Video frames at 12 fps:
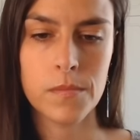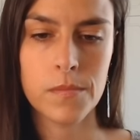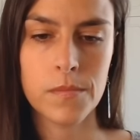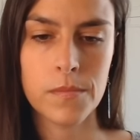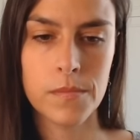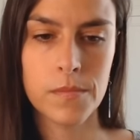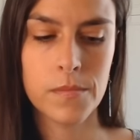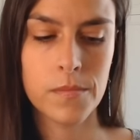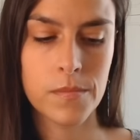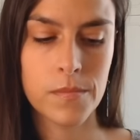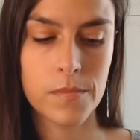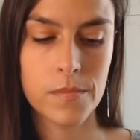
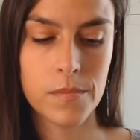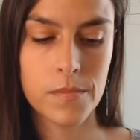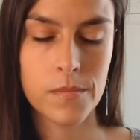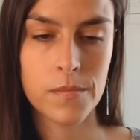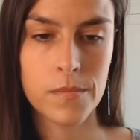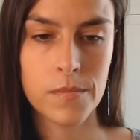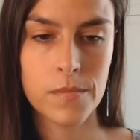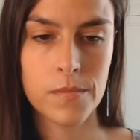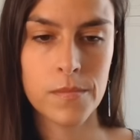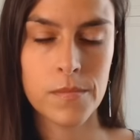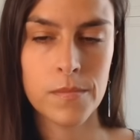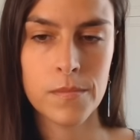
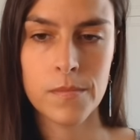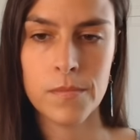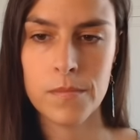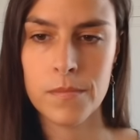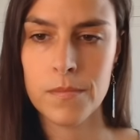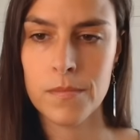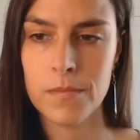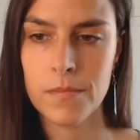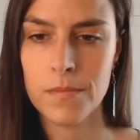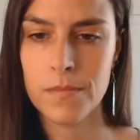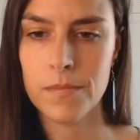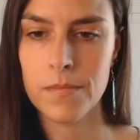
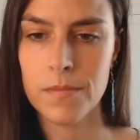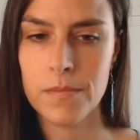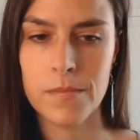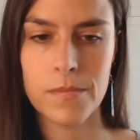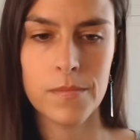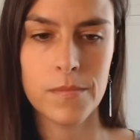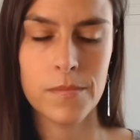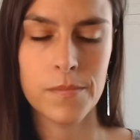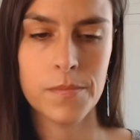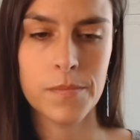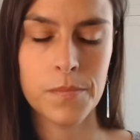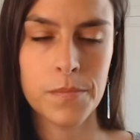
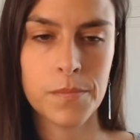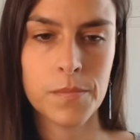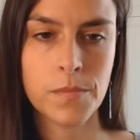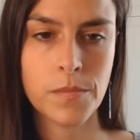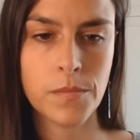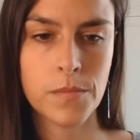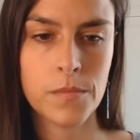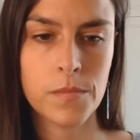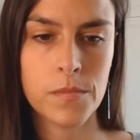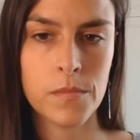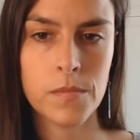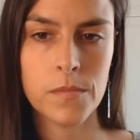
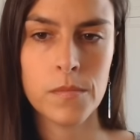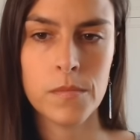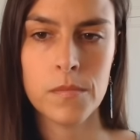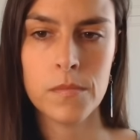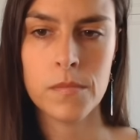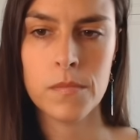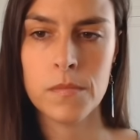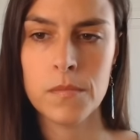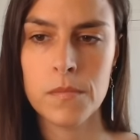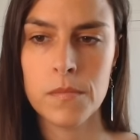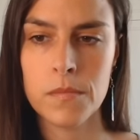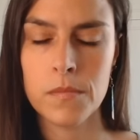
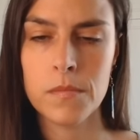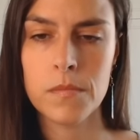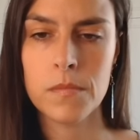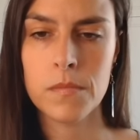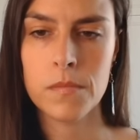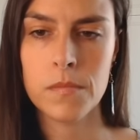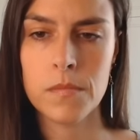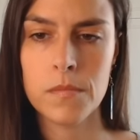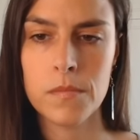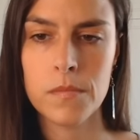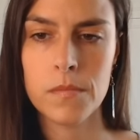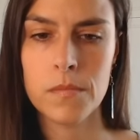
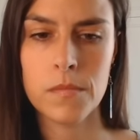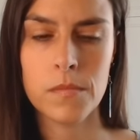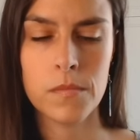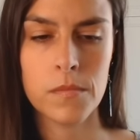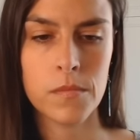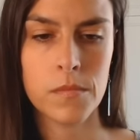This person isn't speaking.